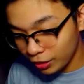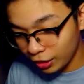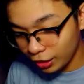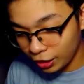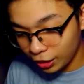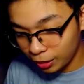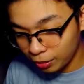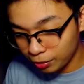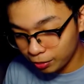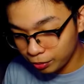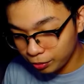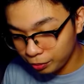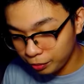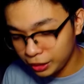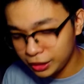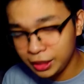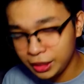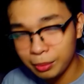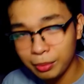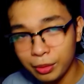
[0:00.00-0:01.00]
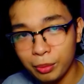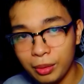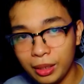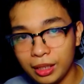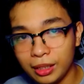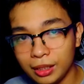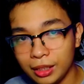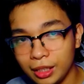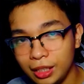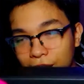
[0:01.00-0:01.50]
But similar
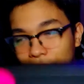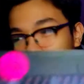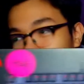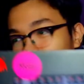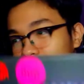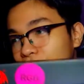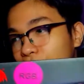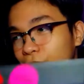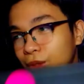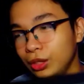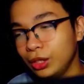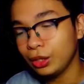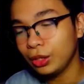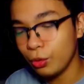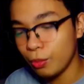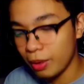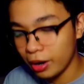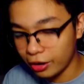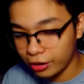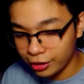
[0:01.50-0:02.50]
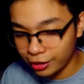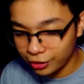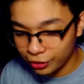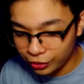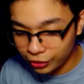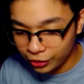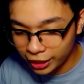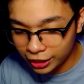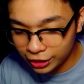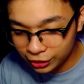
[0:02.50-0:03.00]
meaning he used the Kumara.
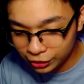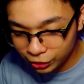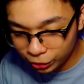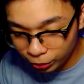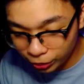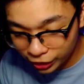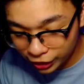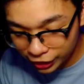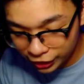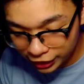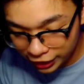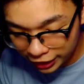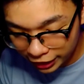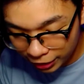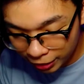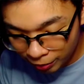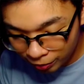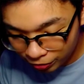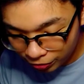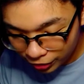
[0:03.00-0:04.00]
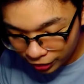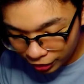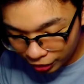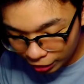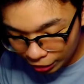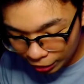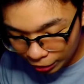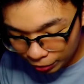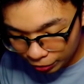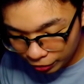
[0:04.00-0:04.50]
Okay, so we're gonna see.
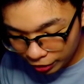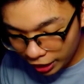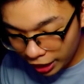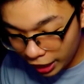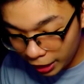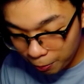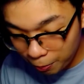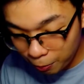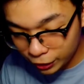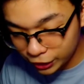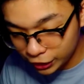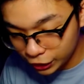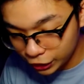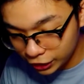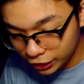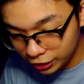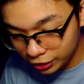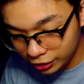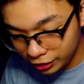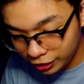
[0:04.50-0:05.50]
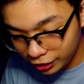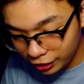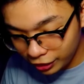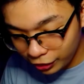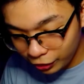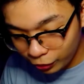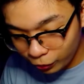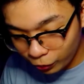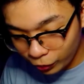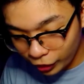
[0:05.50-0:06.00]
High precision,
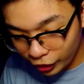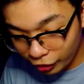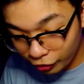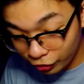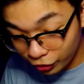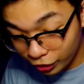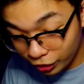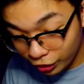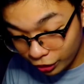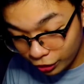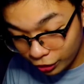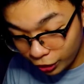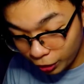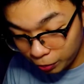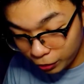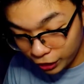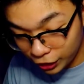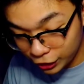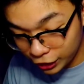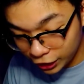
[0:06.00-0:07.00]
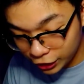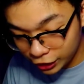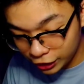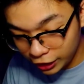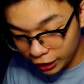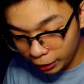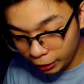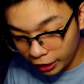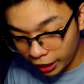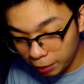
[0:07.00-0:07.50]
whatever. Double injection
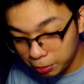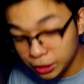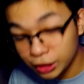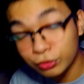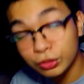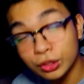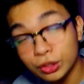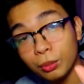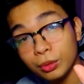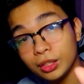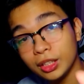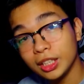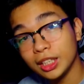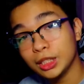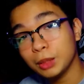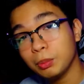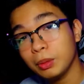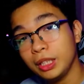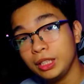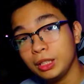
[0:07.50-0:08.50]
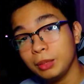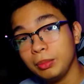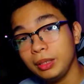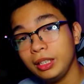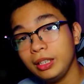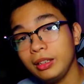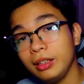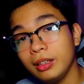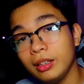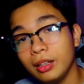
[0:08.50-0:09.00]
keycaps. If someone can explain to
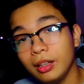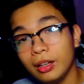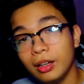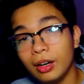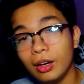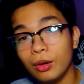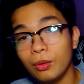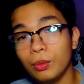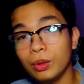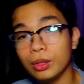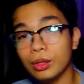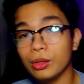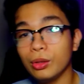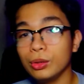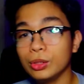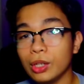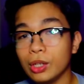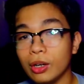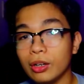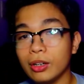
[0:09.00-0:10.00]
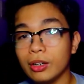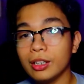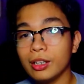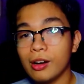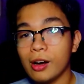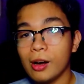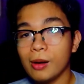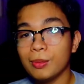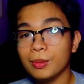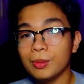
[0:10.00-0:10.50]
me what those are in the
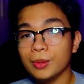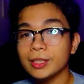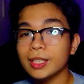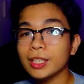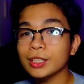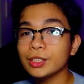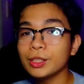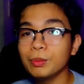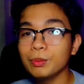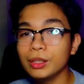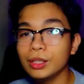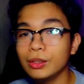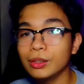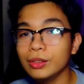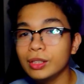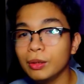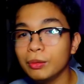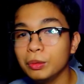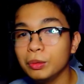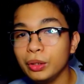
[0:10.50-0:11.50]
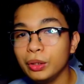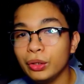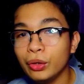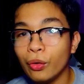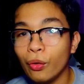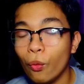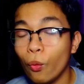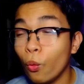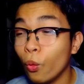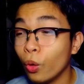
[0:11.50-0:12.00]
comment section below, that would be
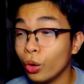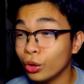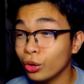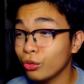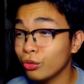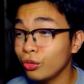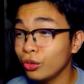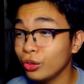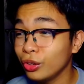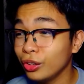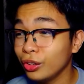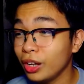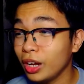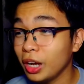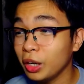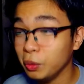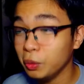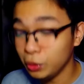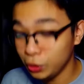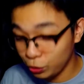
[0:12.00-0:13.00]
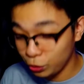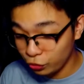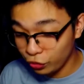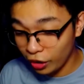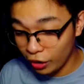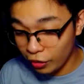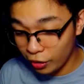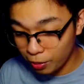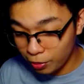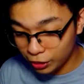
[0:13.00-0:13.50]
wonderful. I would
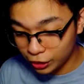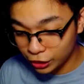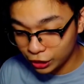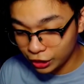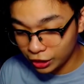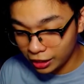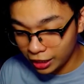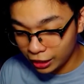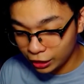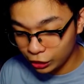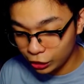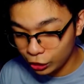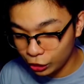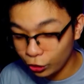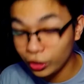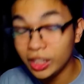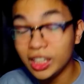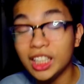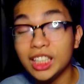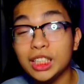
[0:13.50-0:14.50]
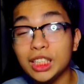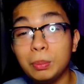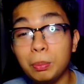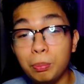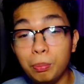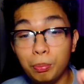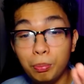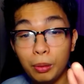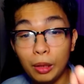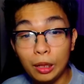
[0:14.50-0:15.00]
very much like to know. It is
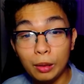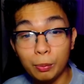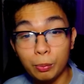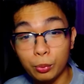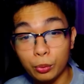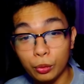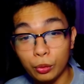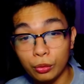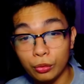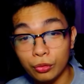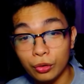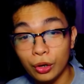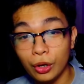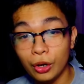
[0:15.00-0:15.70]
spill proof.